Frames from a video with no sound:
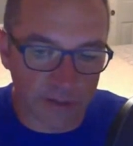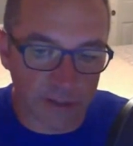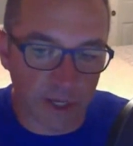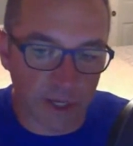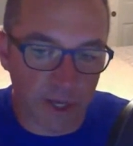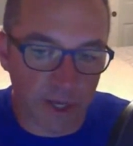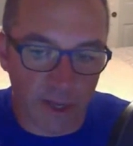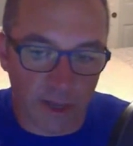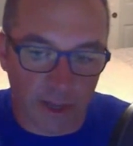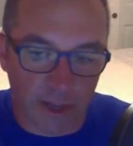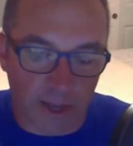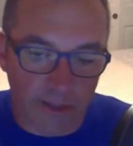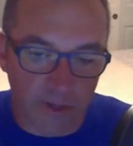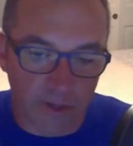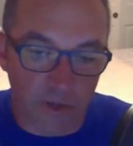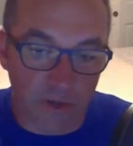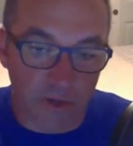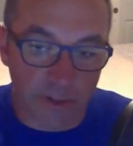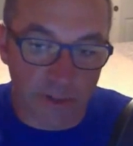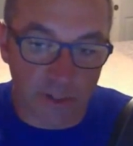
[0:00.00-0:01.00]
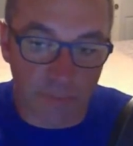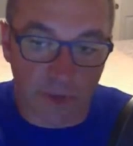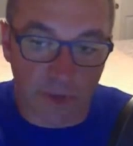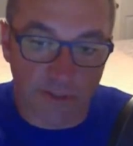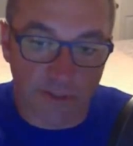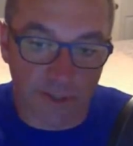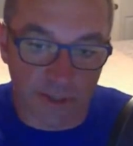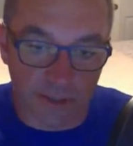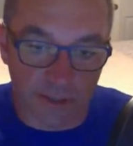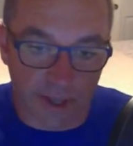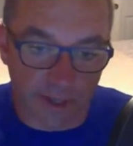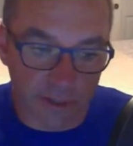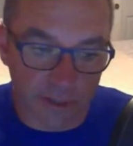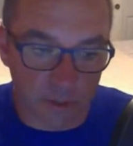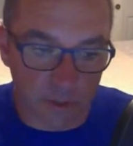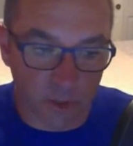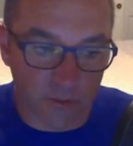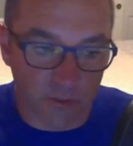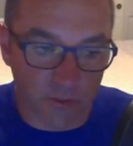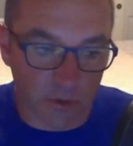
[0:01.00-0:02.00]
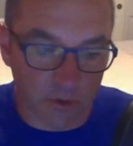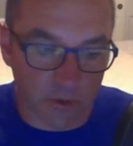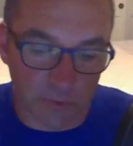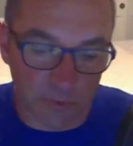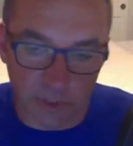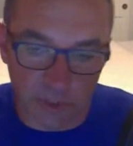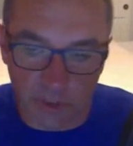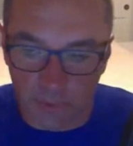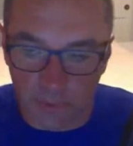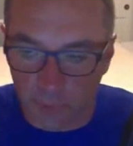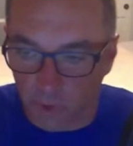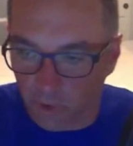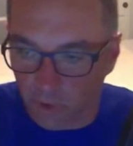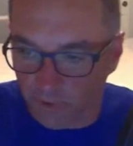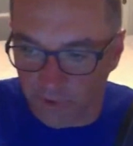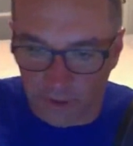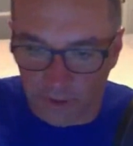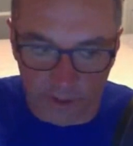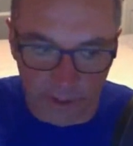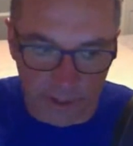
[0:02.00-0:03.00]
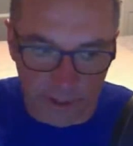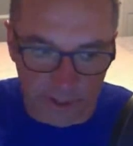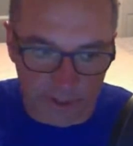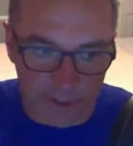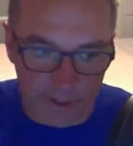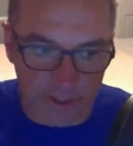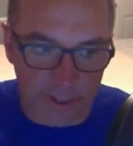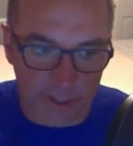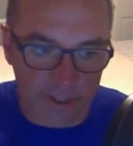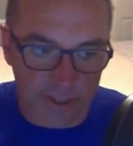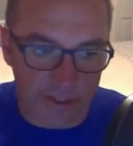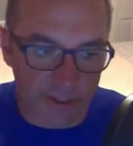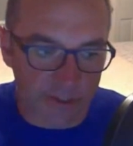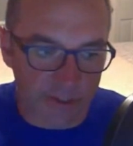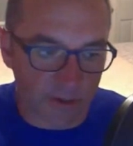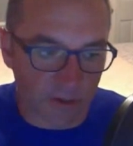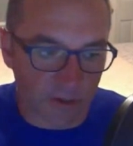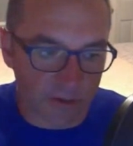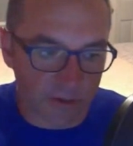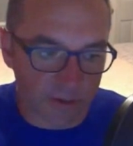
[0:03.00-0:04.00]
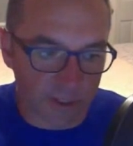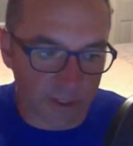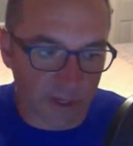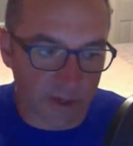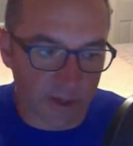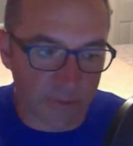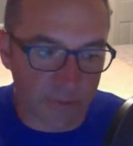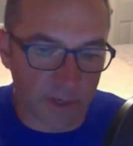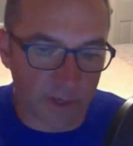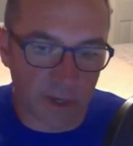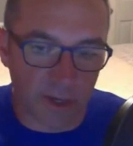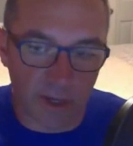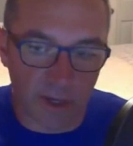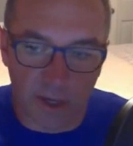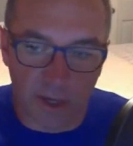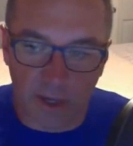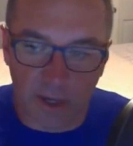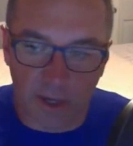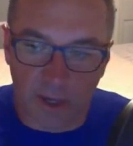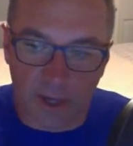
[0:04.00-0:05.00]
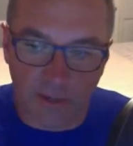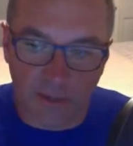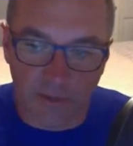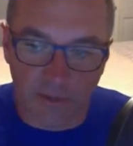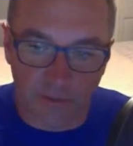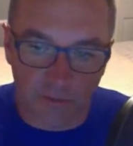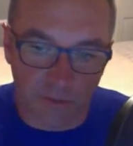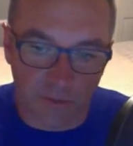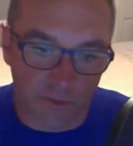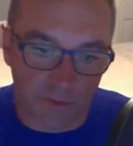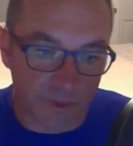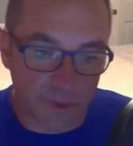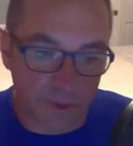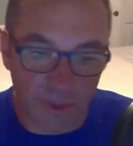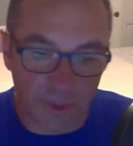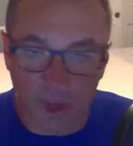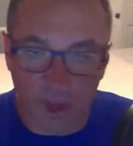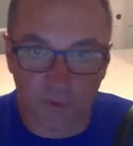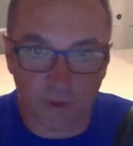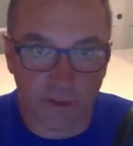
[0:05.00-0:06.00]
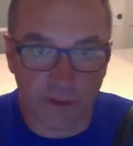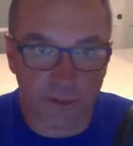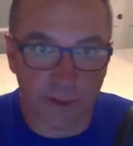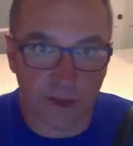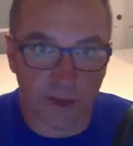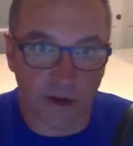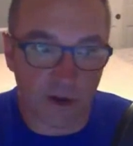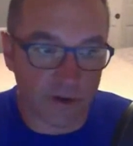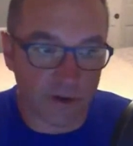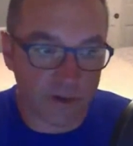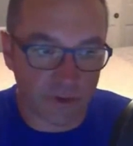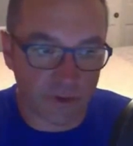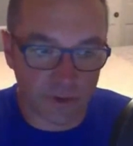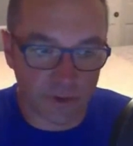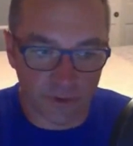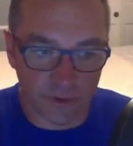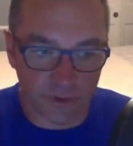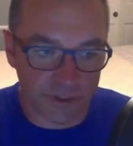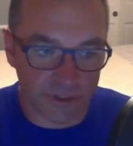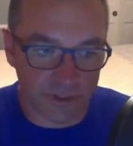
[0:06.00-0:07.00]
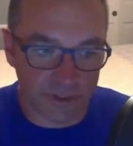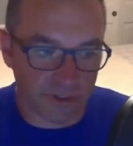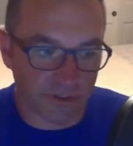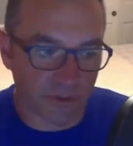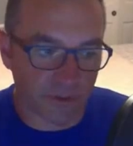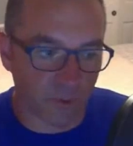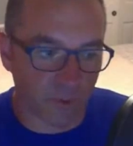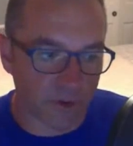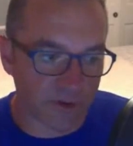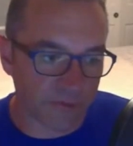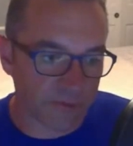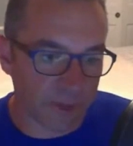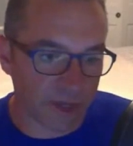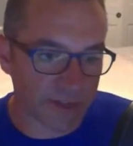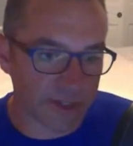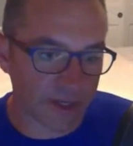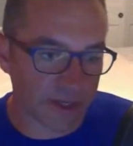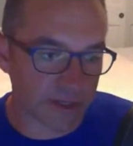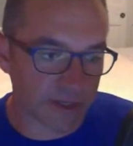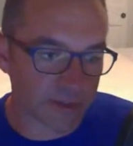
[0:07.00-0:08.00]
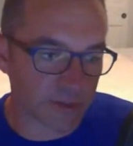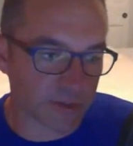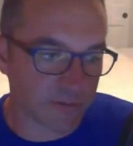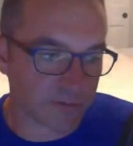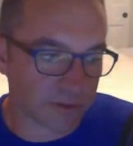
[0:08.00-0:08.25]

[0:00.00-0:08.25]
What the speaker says: and you're expecting that server to be perfectly consistent all the time. And that right there introduces a different way of maintaining servers.